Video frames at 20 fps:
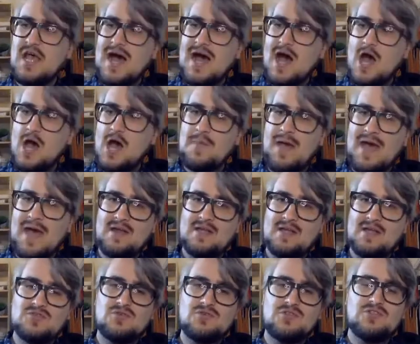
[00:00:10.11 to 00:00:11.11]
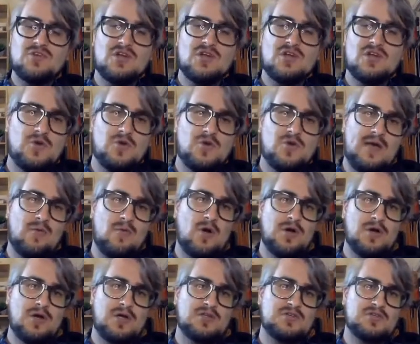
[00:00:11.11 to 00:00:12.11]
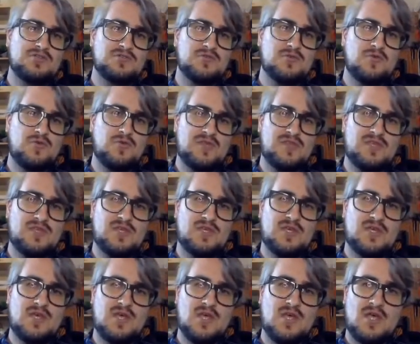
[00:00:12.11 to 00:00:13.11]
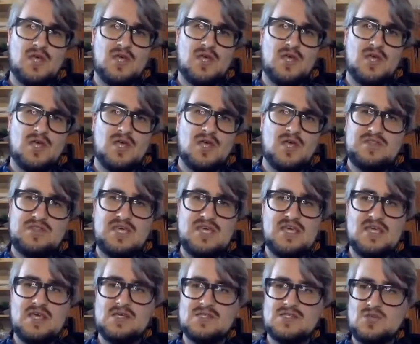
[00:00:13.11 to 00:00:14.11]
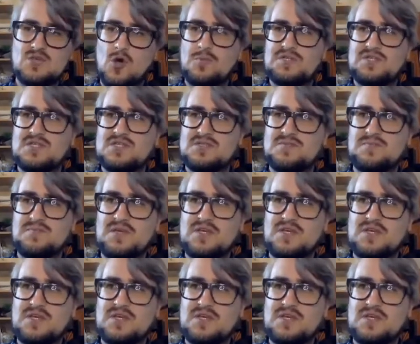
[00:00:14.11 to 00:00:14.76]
and I sort of tried to work out what I could do with the sculptures,